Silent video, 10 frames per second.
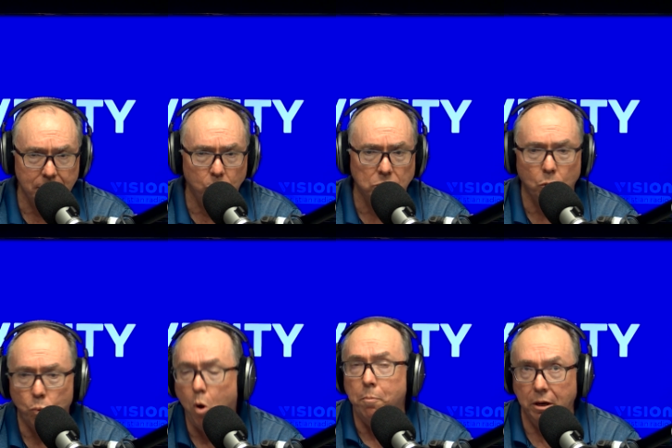that it was a
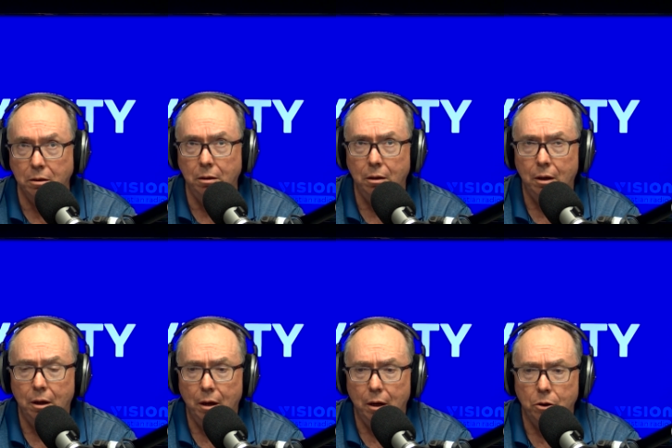woman
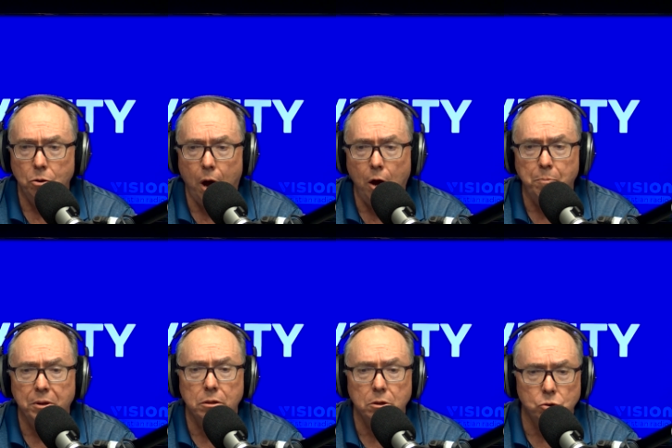who
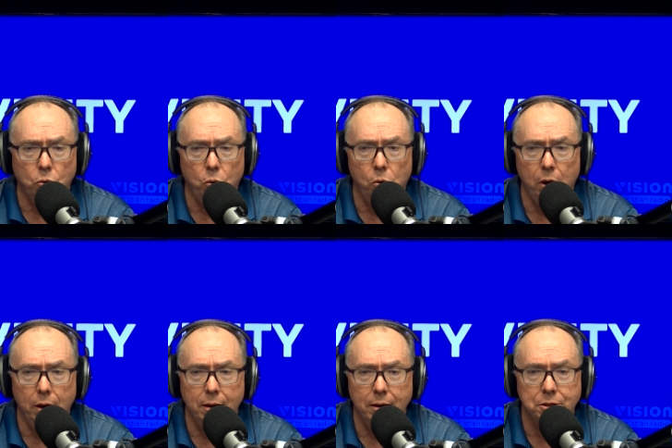opened the door
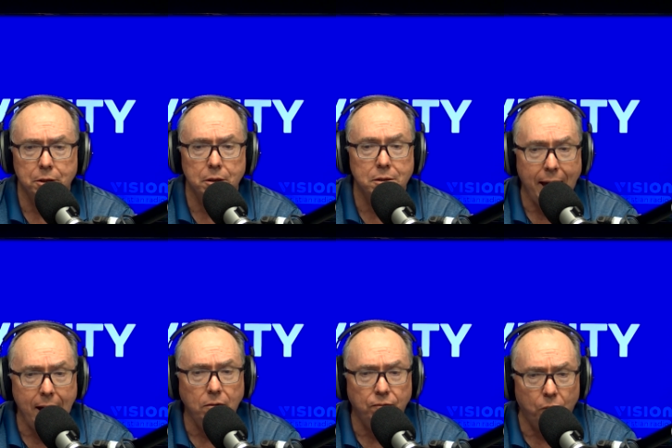uh, to the
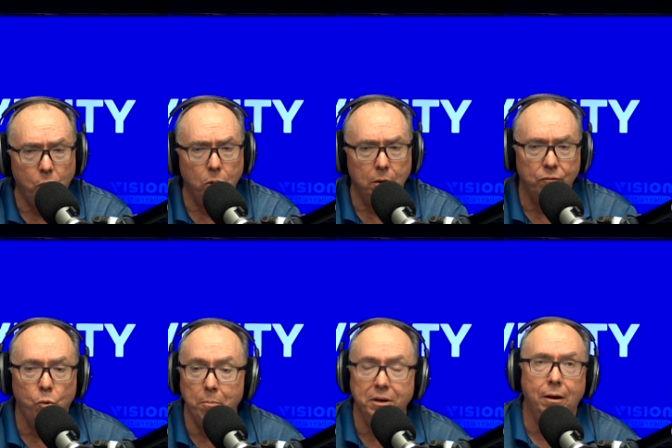downfall
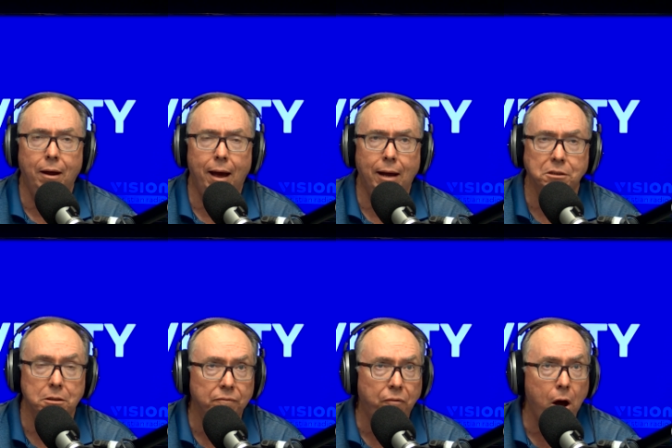of woman as
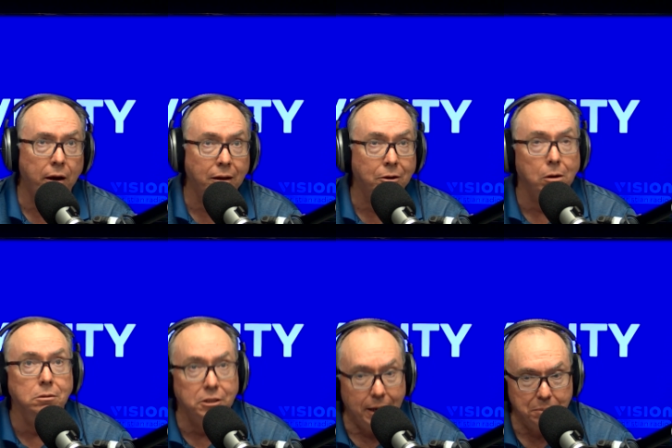a defining
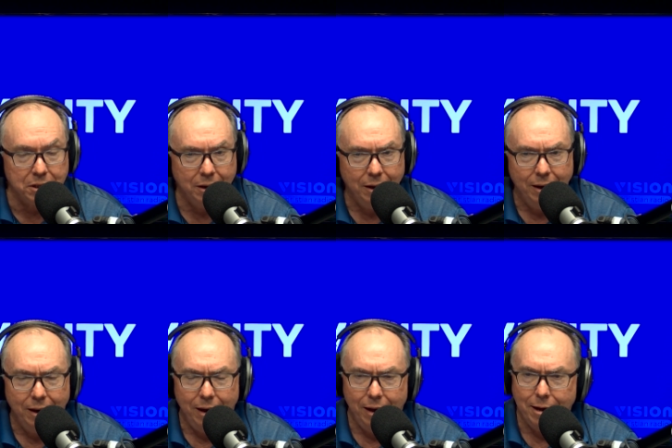concept.
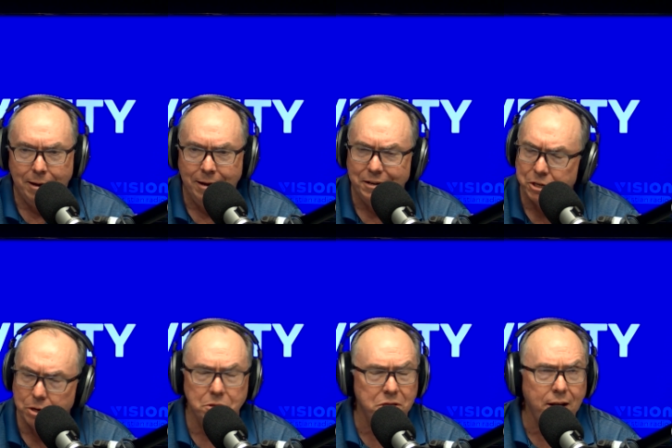Uh,
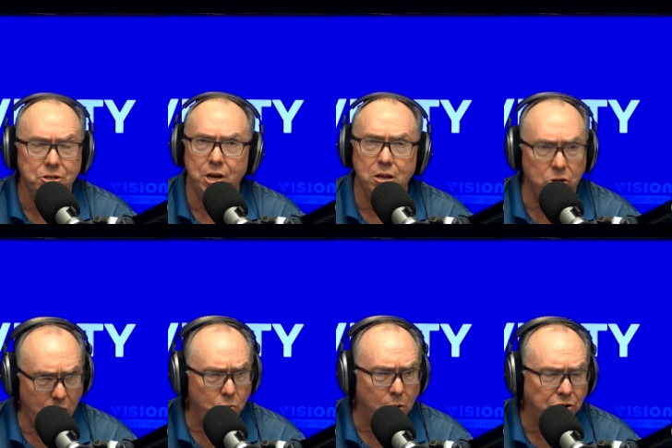do you think she
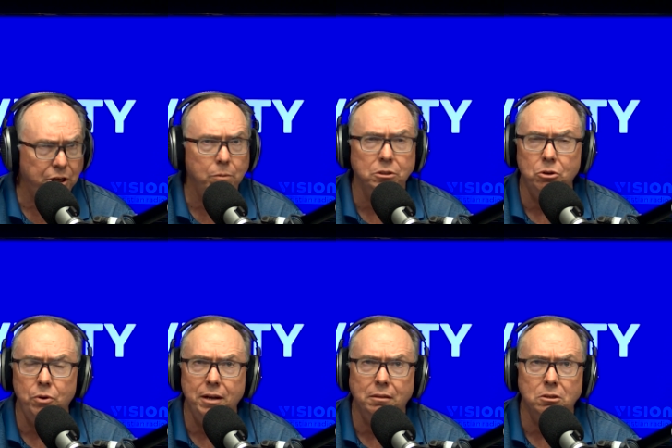knew what she was
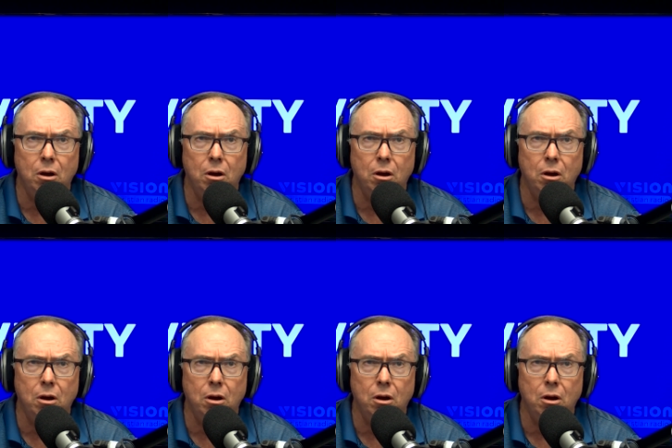doing at